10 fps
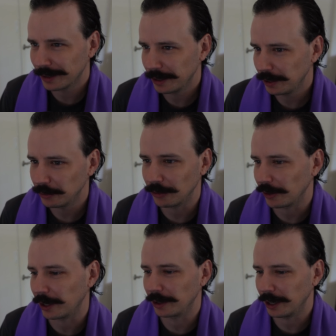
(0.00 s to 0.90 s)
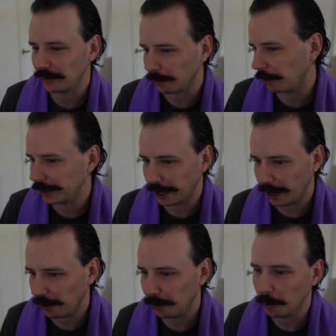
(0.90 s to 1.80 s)
So it's a
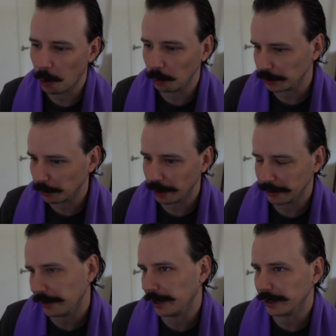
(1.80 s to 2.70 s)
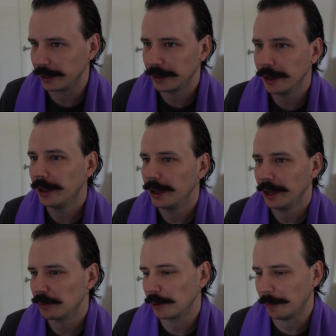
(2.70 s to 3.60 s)
recal only while attacking.
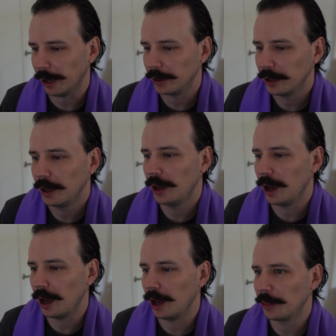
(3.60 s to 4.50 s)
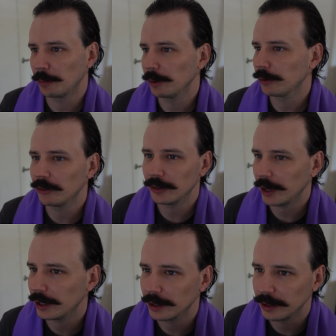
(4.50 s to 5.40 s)
It's pretty bad. The real reason to
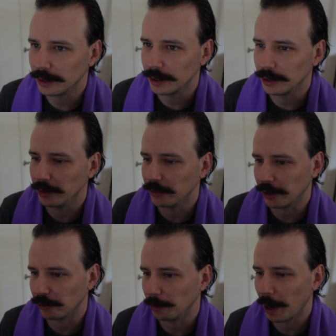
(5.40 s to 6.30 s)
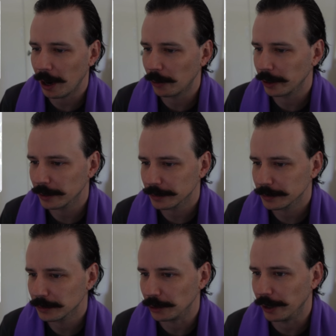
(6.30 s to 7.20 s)
take it is extra power.
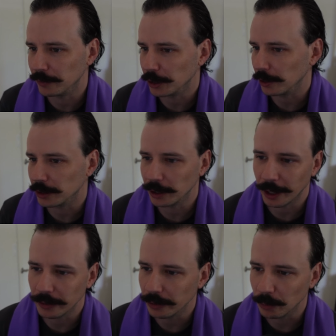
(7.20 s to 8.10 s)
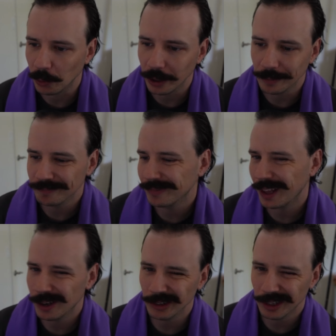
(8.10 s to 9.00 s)
So you have charge online turn 1.
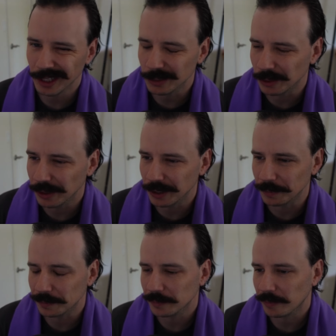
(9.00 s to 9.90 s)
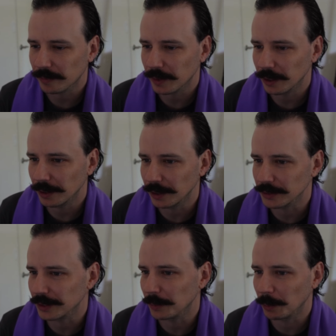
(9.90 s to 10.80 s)
I don't really think that's worth it. It
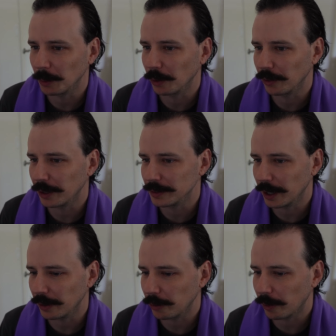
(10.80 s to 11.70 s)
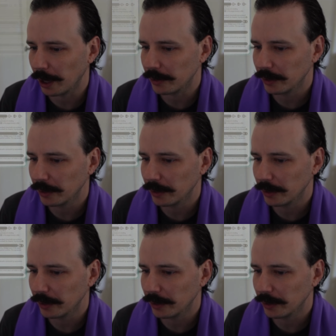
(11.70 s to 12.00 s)
doesn't seem to be worth an entire threat.